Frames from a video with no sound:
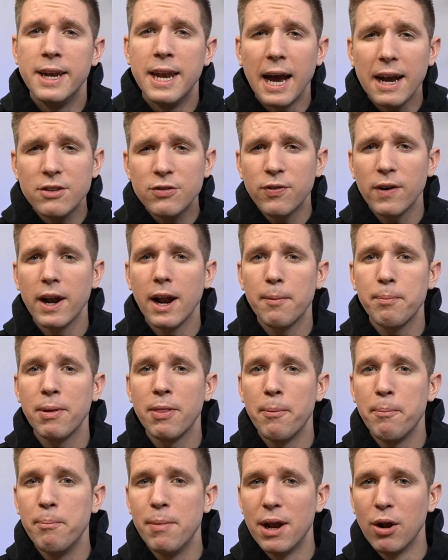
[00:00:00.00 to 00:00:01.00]
Next fight up in
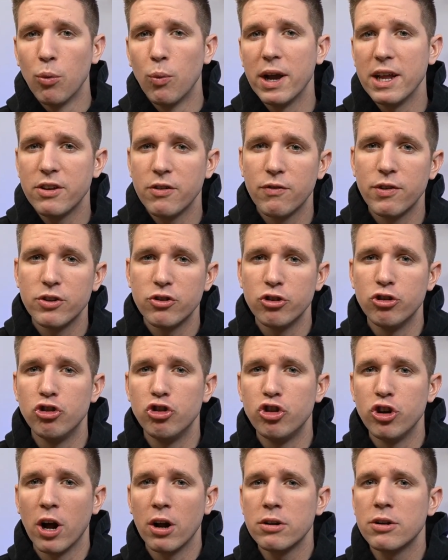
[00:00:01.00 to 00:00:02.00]
the middleweight division,
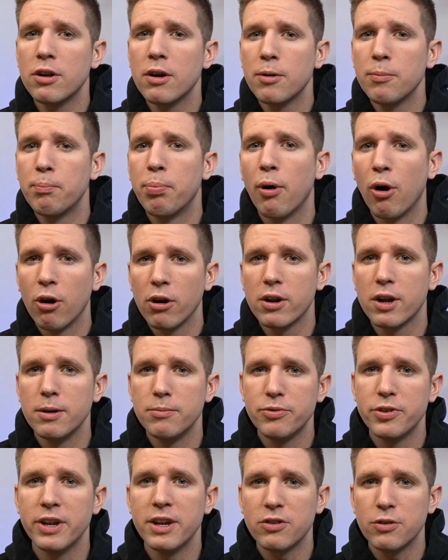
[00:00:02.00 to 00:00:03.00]
Jun Yong Park
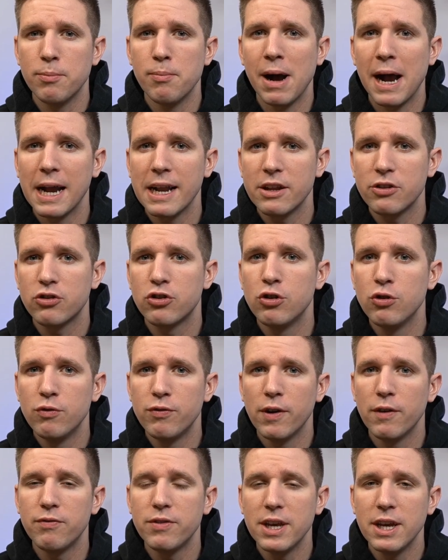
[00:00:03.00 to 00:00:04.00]
comes in as a minus
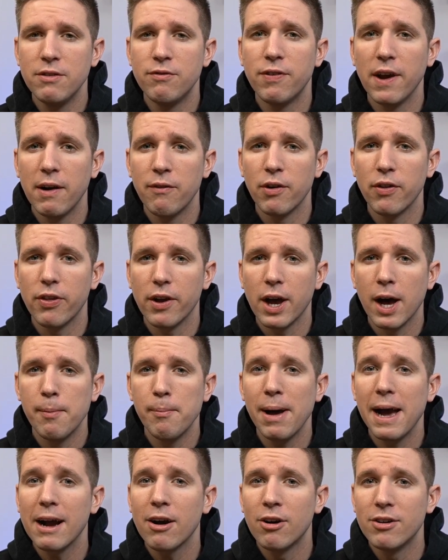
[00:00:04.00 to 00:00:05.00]
215 favorite. The
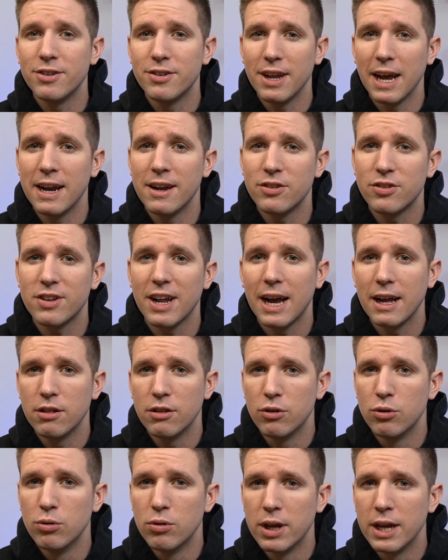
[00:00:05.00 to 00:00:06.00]
comeback on Denis
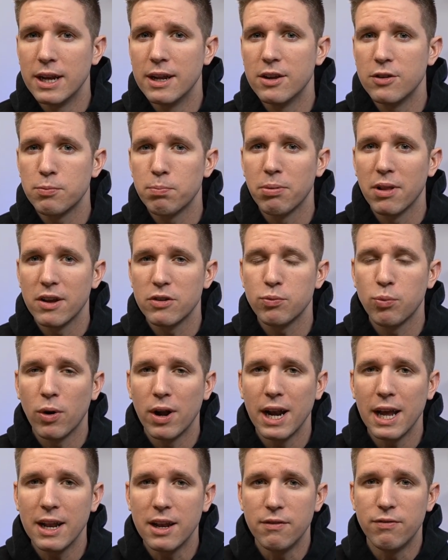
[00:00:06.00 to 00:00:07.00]
Tiuliulin is plus
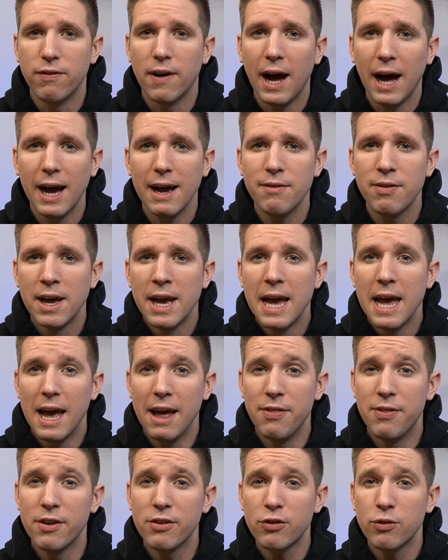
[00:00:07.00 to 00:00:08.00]
185,
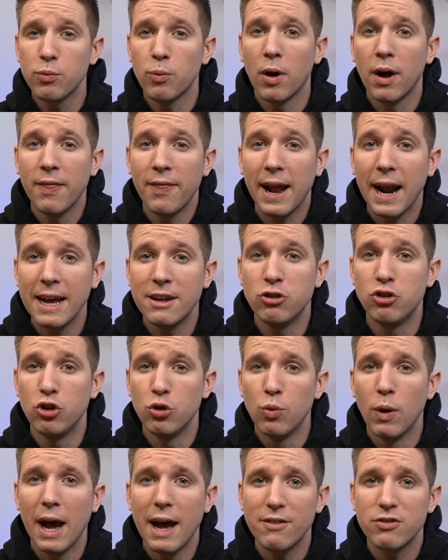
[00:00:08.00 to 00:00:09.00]
and this is one that I
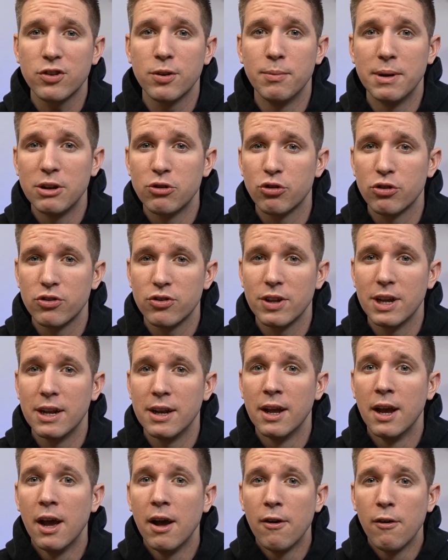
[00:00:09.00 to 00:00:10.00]
do have some interest
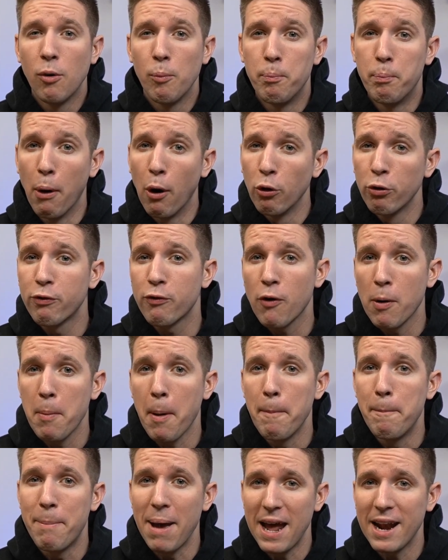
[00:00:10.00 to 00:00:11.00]
in both from a
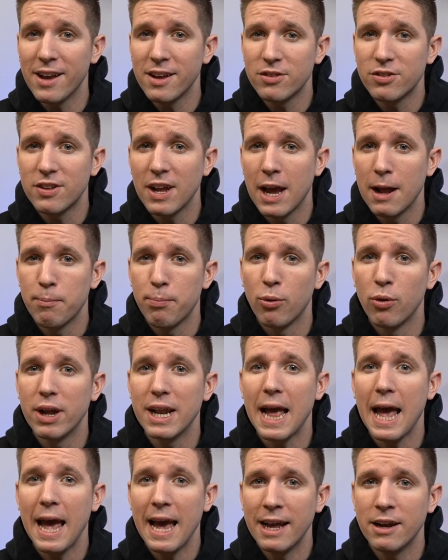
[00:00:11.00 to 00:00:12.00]
betting
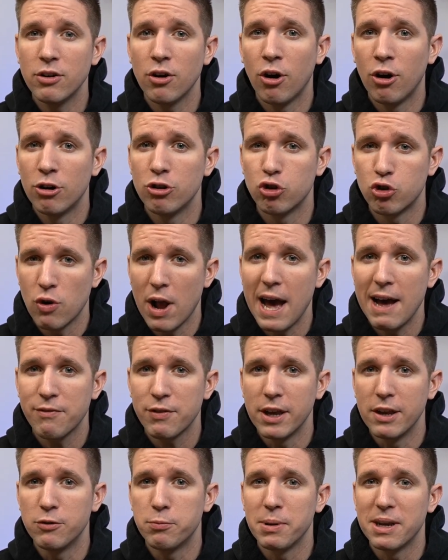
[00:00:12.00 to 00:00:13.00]
standpoint and on
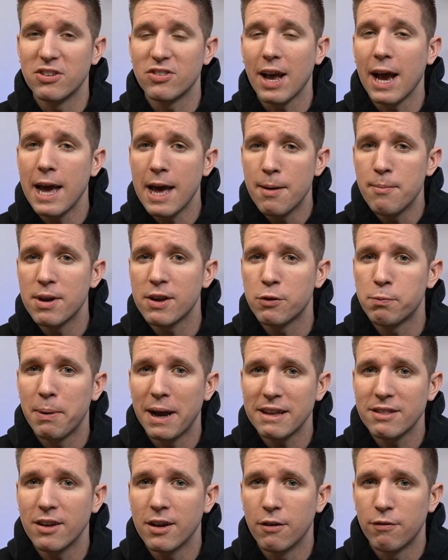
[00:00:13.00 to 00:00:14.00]
DraftKings, because I am
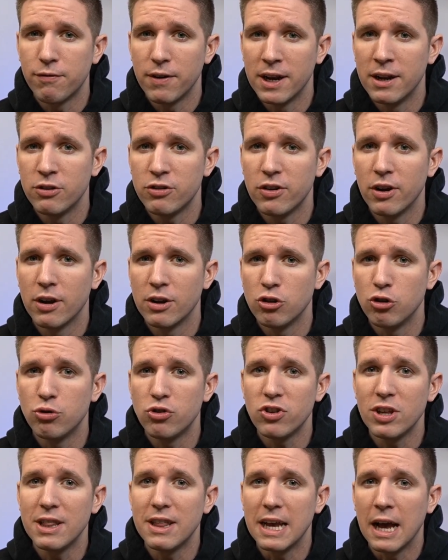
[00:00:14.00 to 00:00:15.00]
expecting a finish here. And you
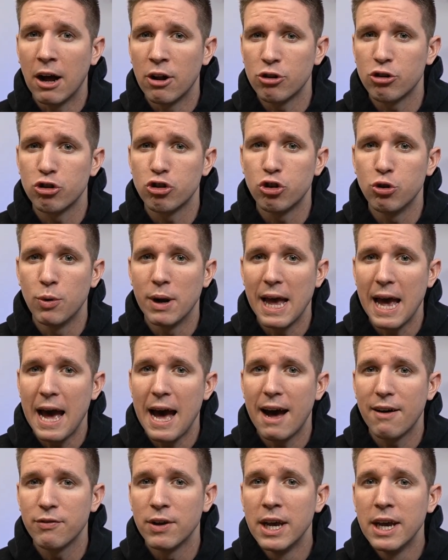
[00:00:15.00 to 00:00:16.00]
see the under two and a
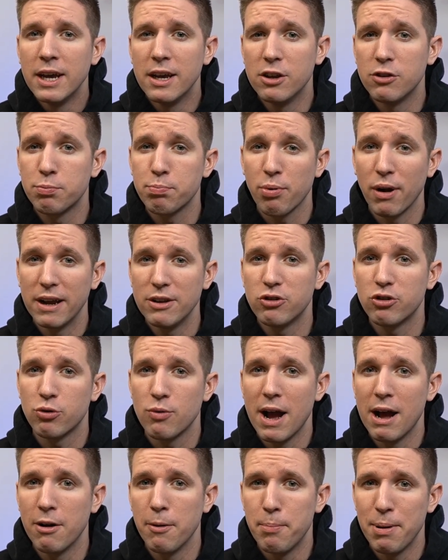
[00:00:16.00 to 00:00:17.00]
half is priced
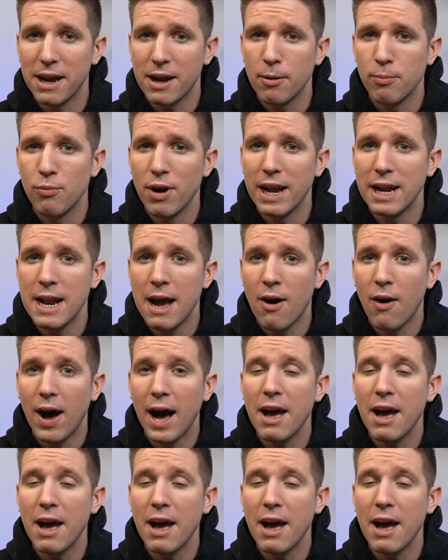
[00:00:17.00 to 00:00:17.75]
around a pick 'em right now.